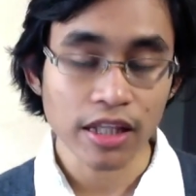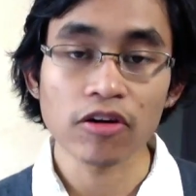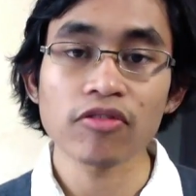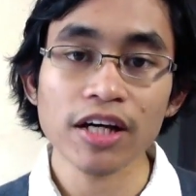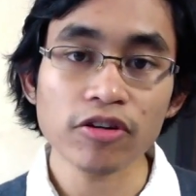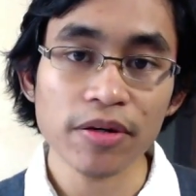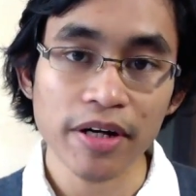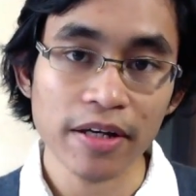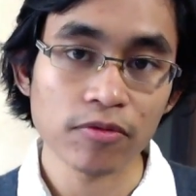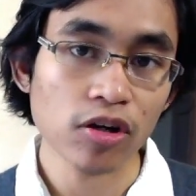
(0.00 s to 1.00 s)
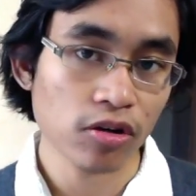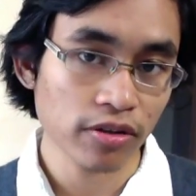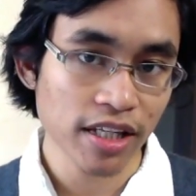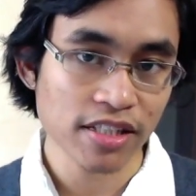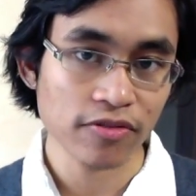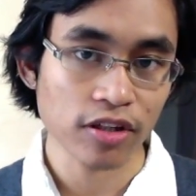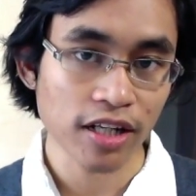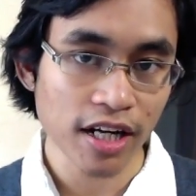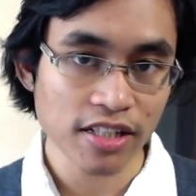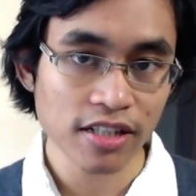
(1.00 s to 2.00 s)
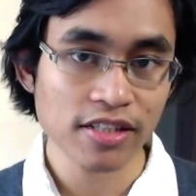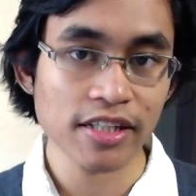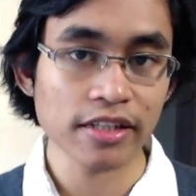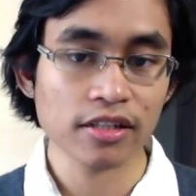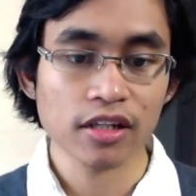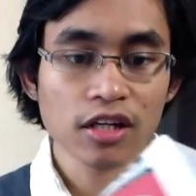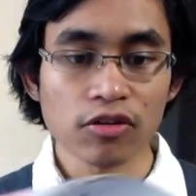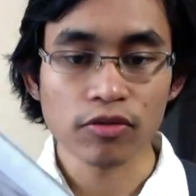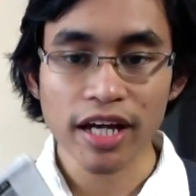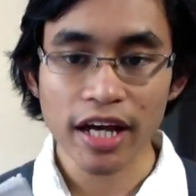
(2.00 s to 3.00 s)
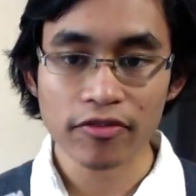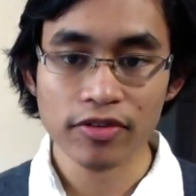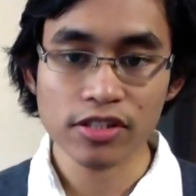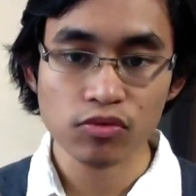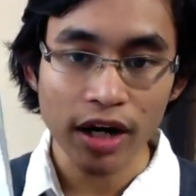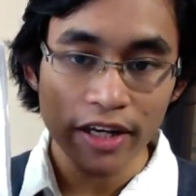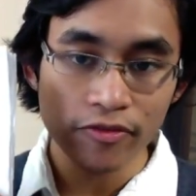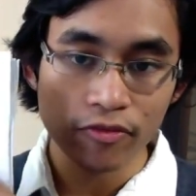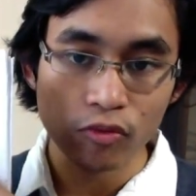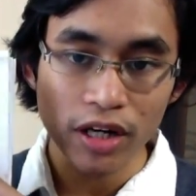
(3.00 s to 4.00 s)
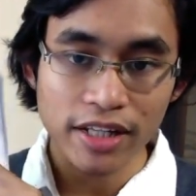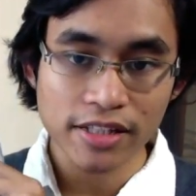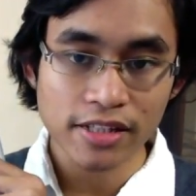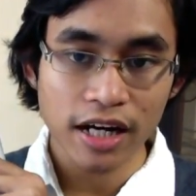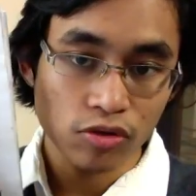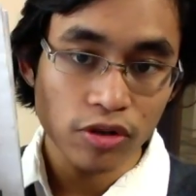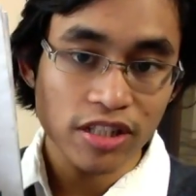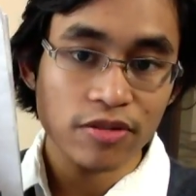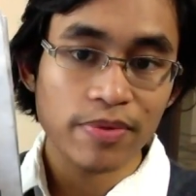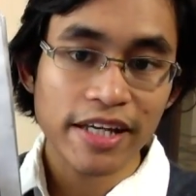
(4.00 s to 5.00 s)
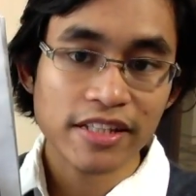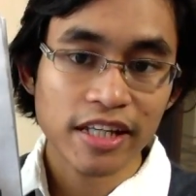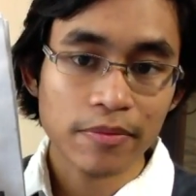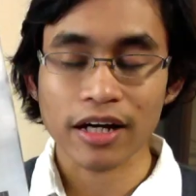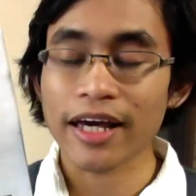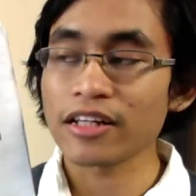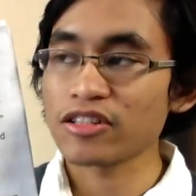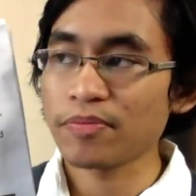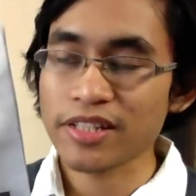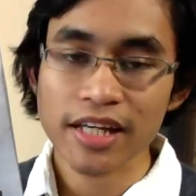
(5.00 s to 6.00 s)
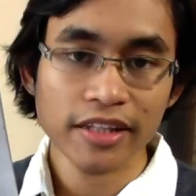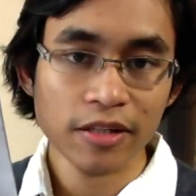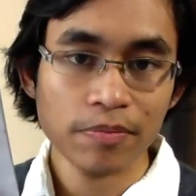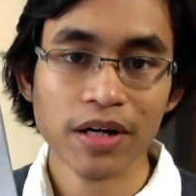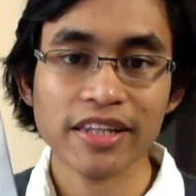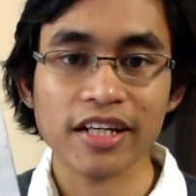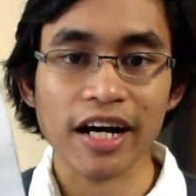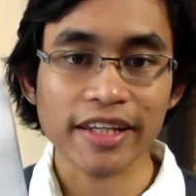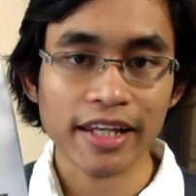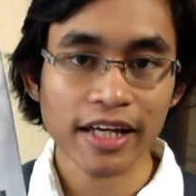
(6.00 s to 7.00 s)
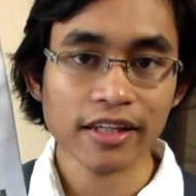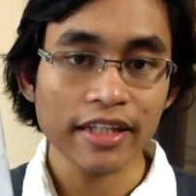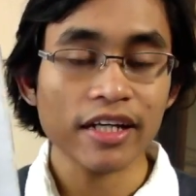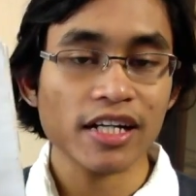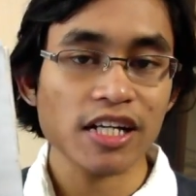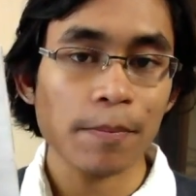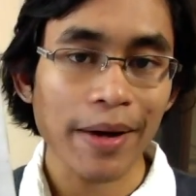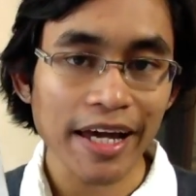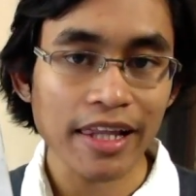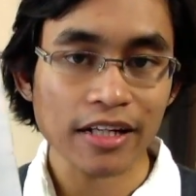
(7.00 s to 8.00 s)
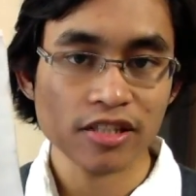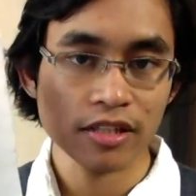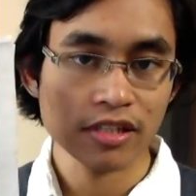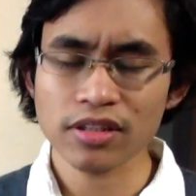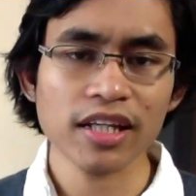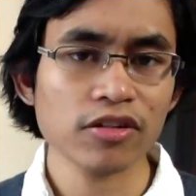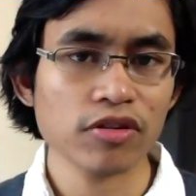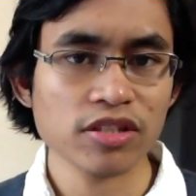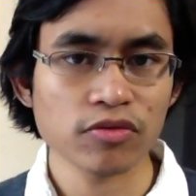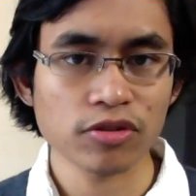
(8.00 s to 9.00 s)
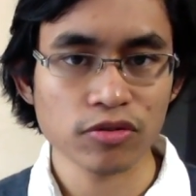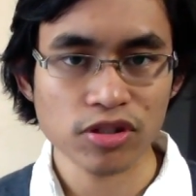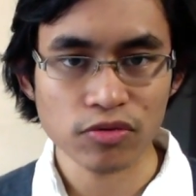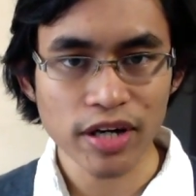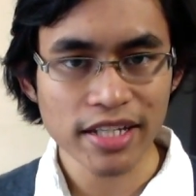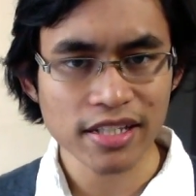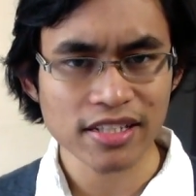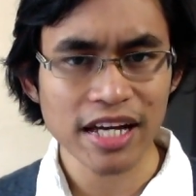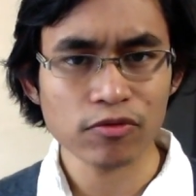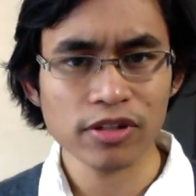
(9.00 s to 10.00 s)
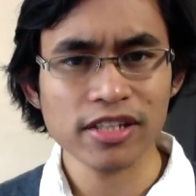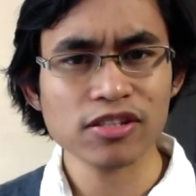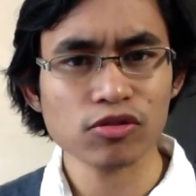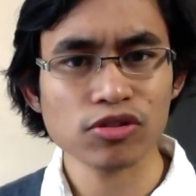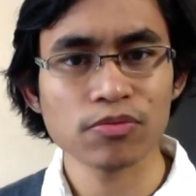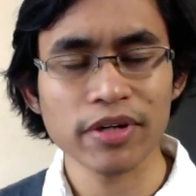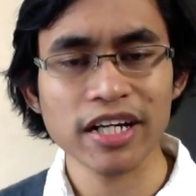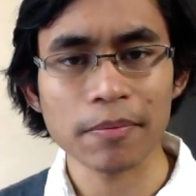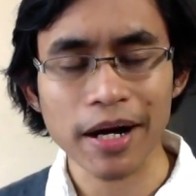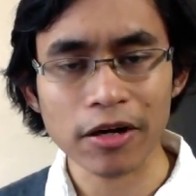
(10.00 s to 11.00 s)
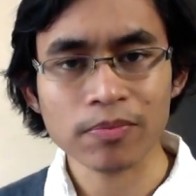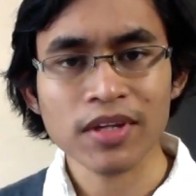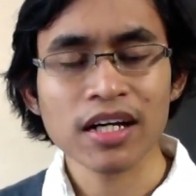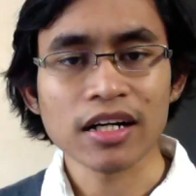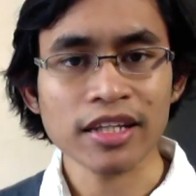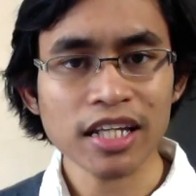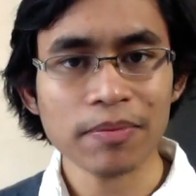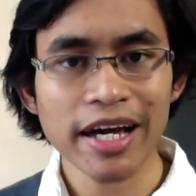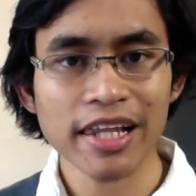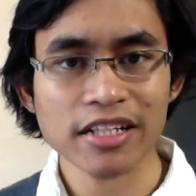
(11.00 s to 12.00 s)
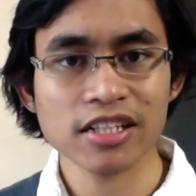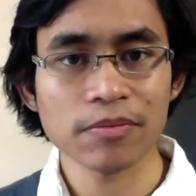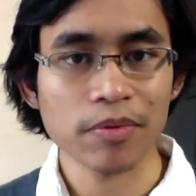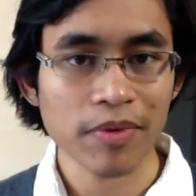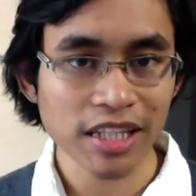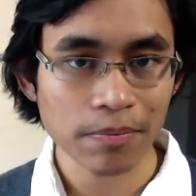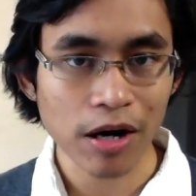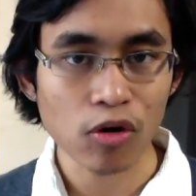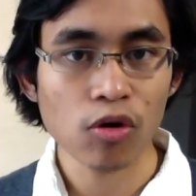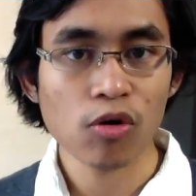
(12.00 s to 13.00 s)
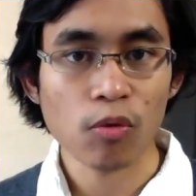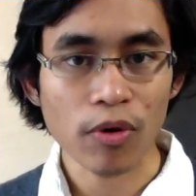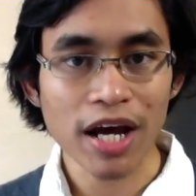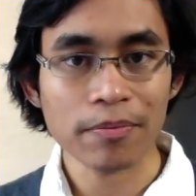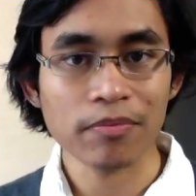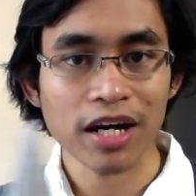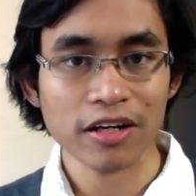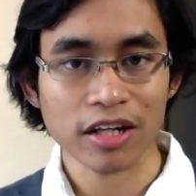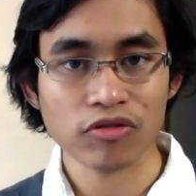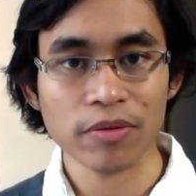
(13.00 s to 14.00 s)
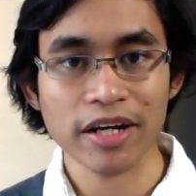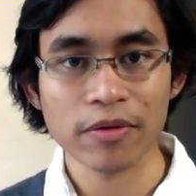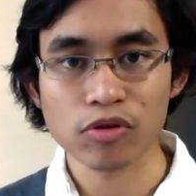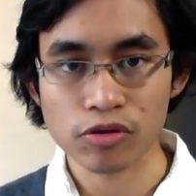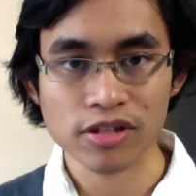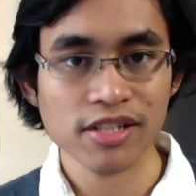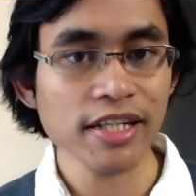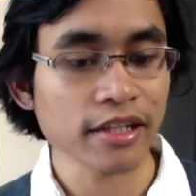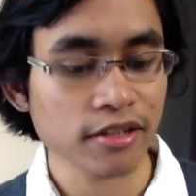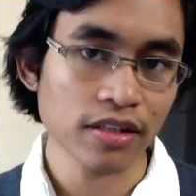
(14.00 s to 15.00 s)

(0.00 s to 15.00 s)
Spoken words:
Now, with Anwar Ibrahim not contesting for the Kajang seat, we have his wife, Wan Azizah, who is replacing him and is representing Parti Keadilan in the Kajang by-elections. Another question we want to also raise is that will this also bring about another by-election in Pematang Pao where Anwar Ibrahim holds a seat?